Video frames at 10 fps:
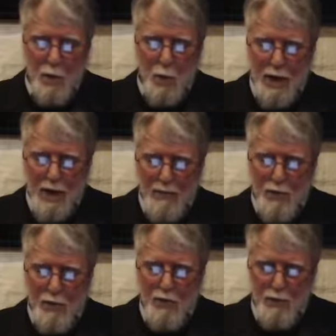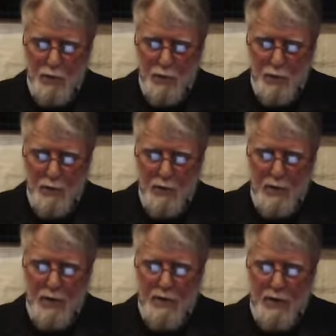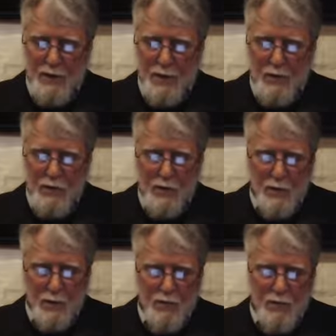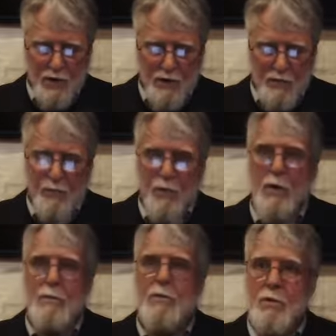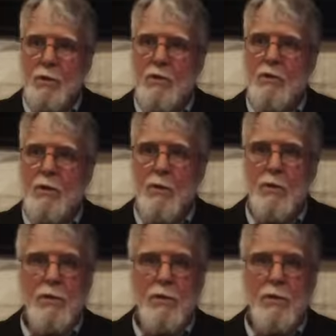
we have to assume that there was a good reason for him doing so.